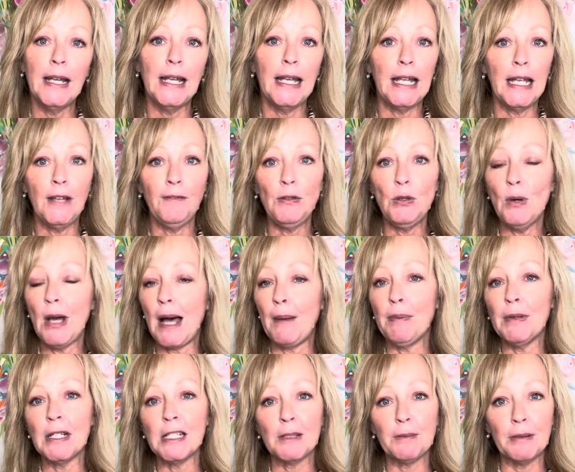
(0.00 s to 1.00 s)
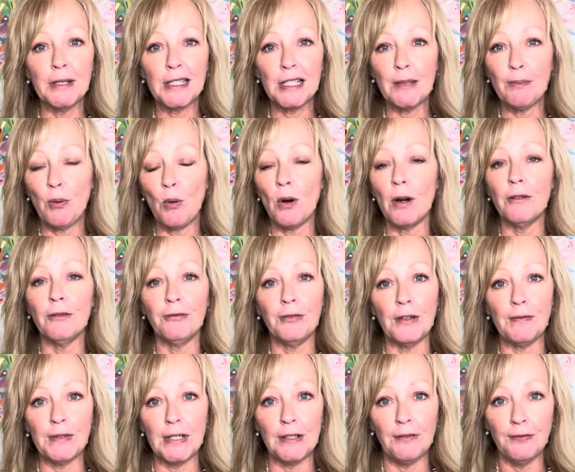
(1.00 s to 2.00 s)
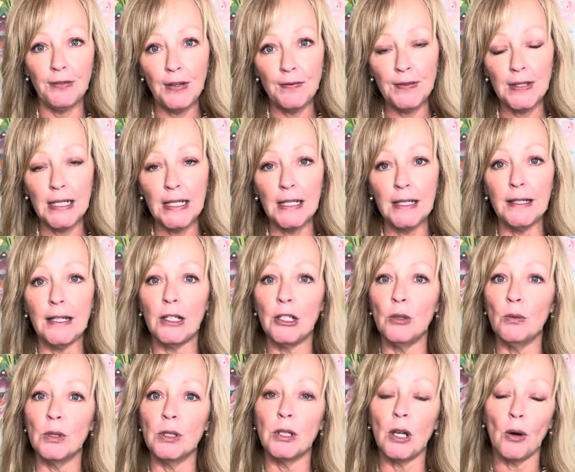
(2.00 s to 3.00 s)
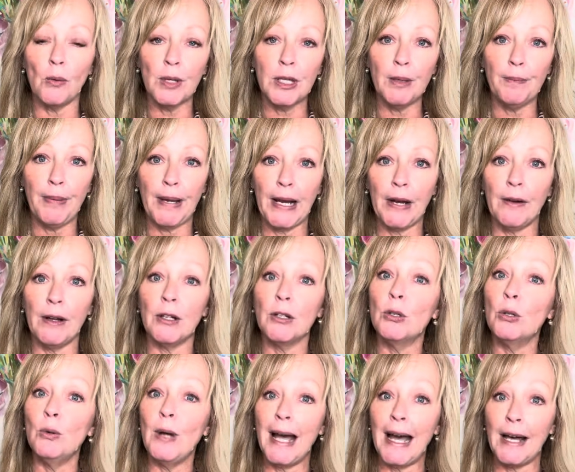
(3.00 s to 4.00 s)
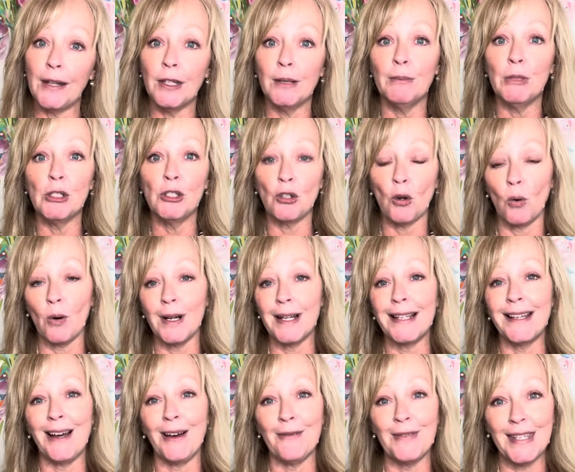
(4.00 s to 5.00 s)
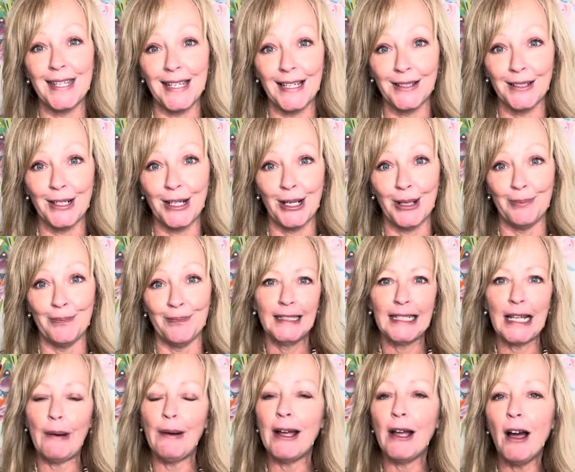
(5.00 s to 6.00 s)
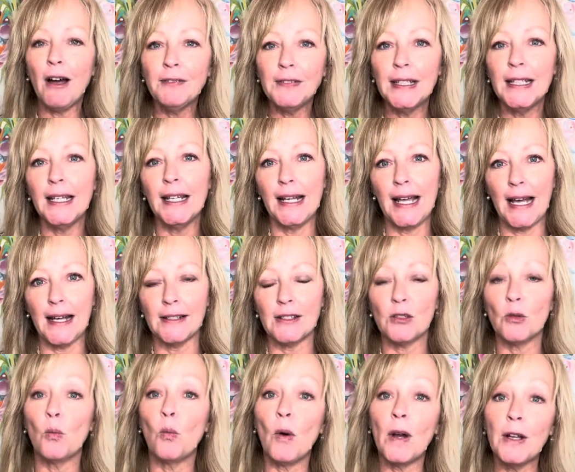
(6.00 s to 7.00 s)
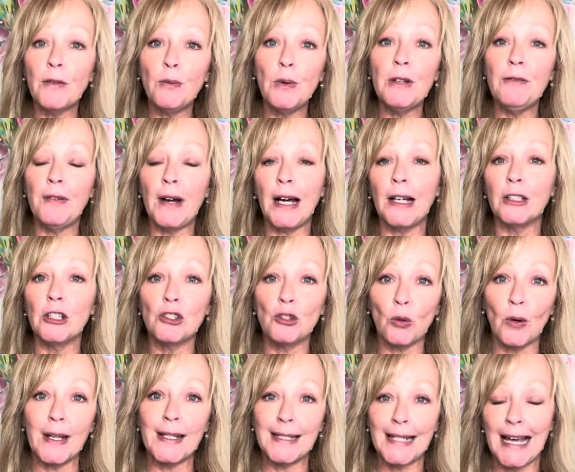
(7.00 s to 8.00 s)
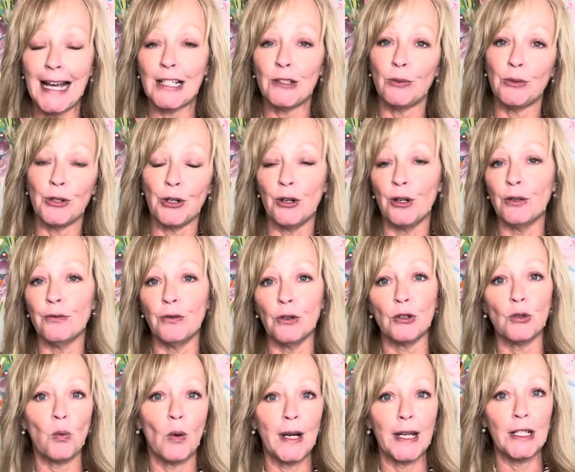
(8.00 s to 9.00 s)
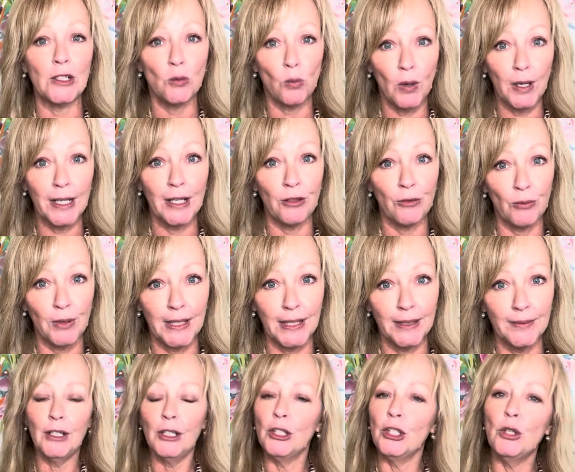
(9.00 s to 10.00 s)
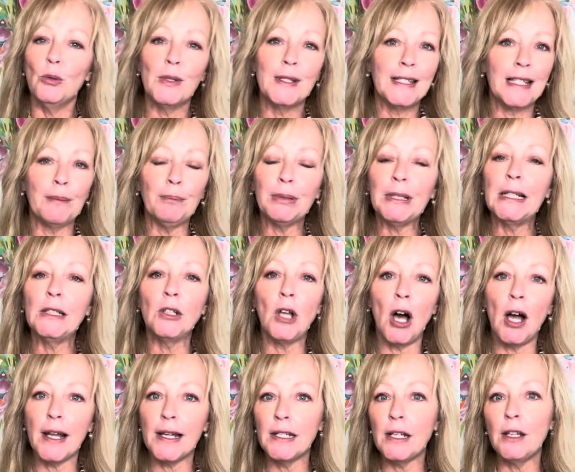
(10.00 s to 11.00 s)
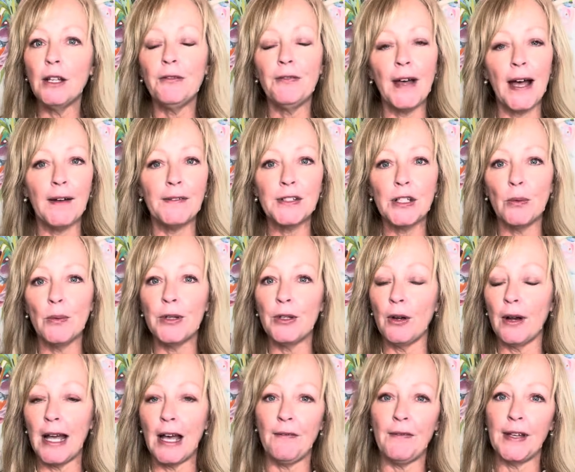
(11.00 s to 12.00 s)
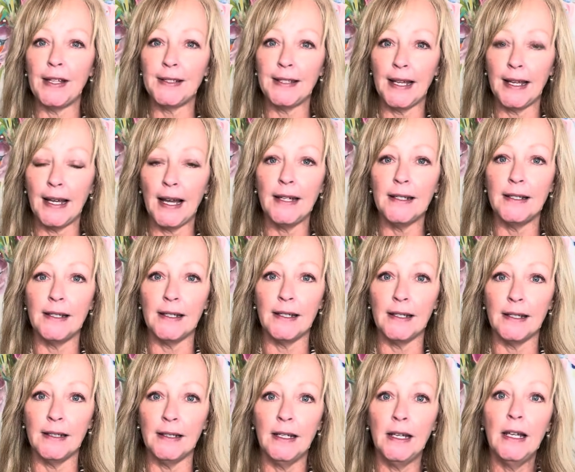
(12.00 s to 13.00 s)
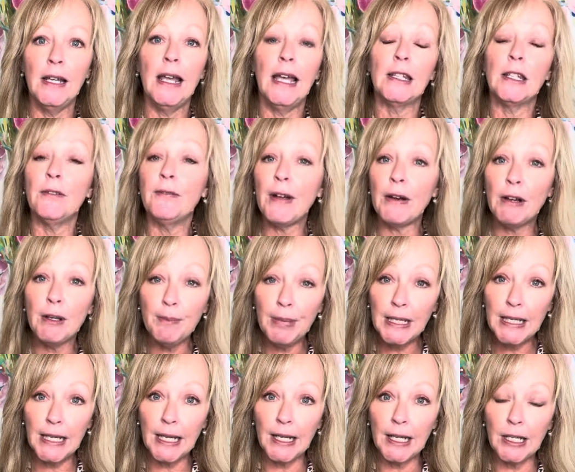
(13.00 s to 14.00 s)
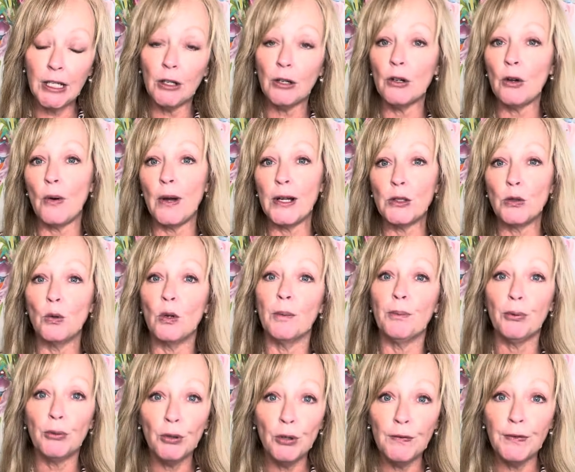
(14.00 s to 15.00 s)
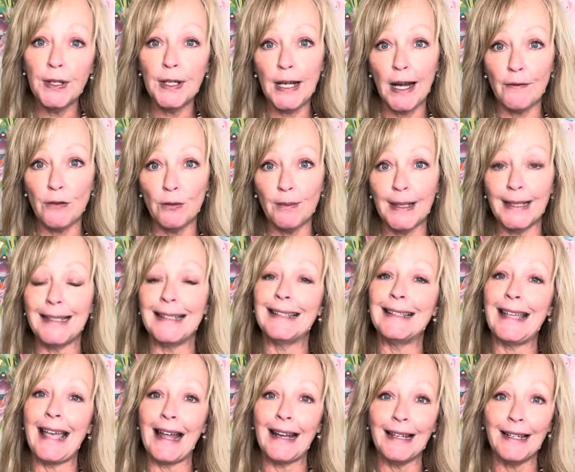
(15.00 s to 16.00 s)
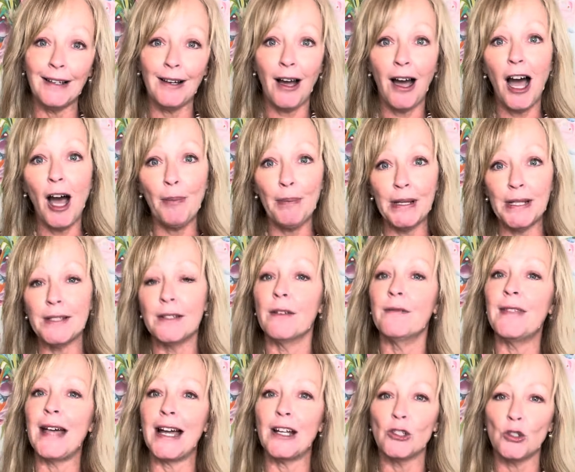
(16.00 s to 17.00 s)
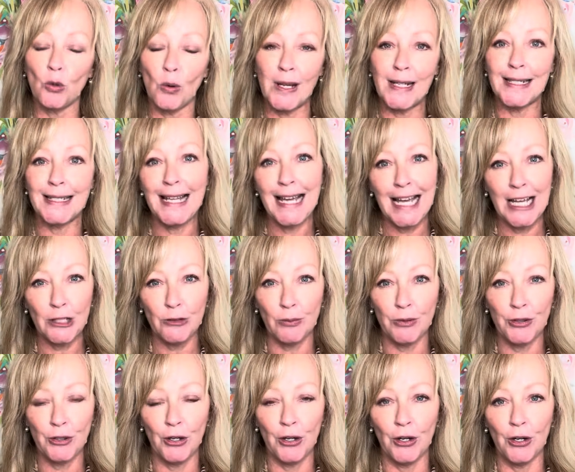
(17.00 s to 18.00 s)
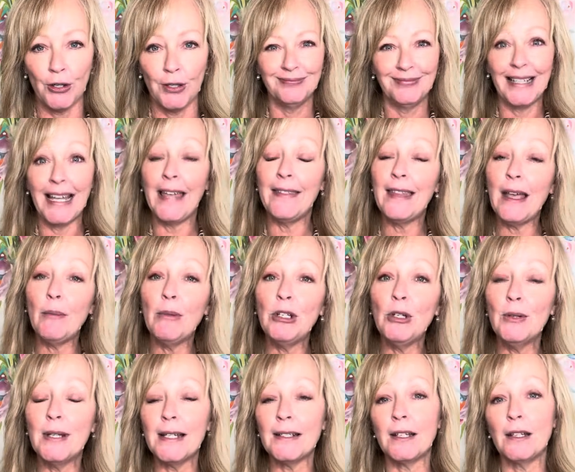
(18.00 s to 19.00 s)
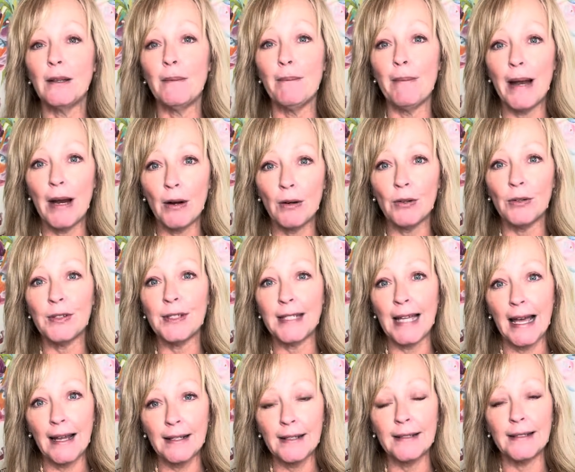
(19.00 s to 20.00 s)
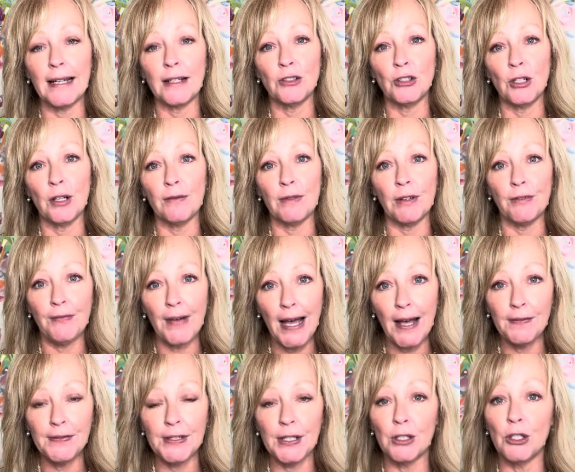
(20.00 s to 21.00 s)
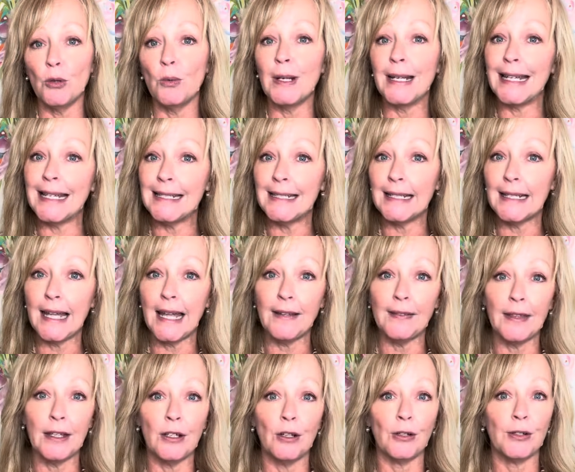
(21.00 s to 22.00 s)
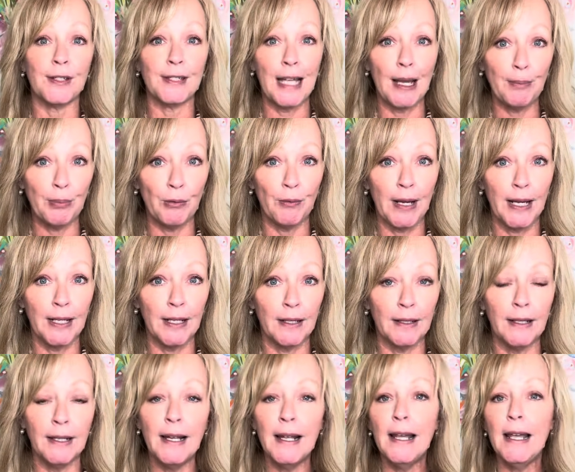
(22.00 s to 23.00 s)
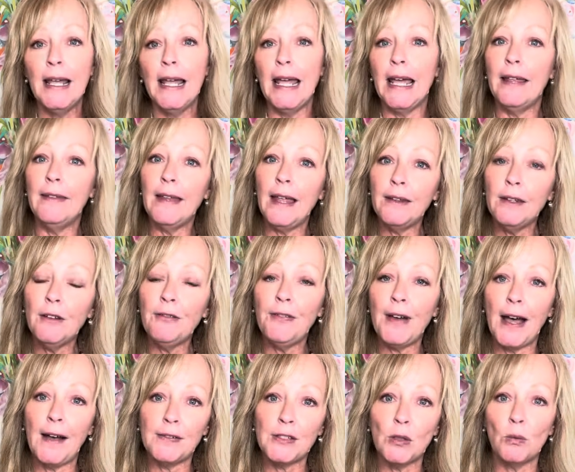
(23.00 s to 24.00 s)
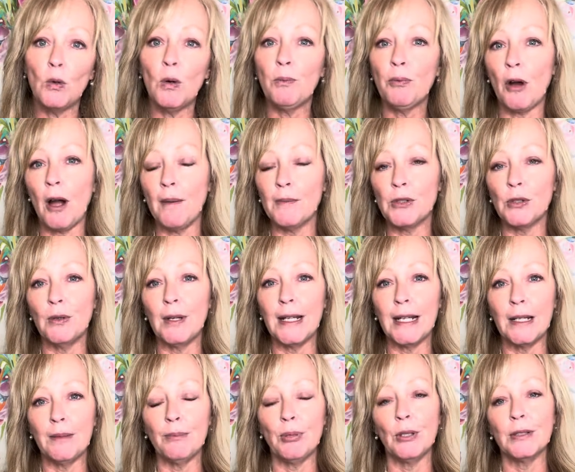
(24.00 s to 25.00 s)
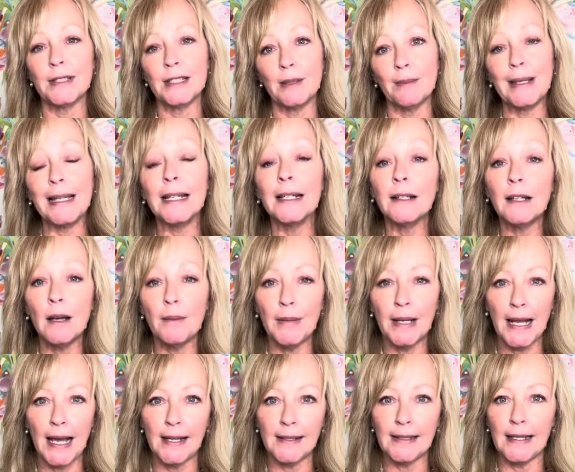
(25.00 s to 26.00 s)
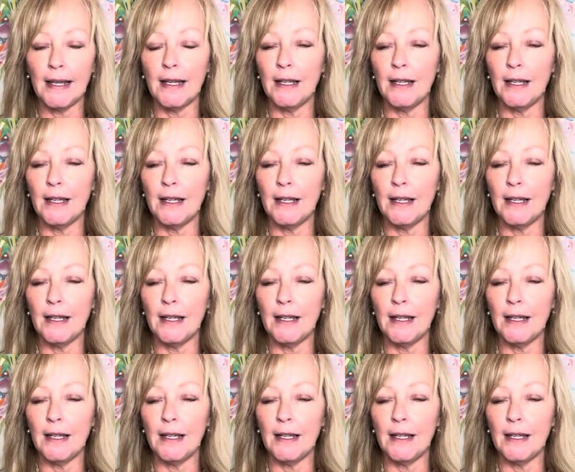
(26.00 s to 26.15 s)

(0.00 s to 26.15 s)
If you happen to split support 50-50, then you would go with the parent who had the majority of the income. Now, I often get asked, what if we filed a joint tax return for 2023? You would simply log into the FAFSA with your FSA ID. At the very beginning, you're going to approve the government getting copies of that joint tax return. And then when you get to the marital status section of the FAFSA, you would indicate that you're separated. And then the FAFSA will prompt you to input some income and asset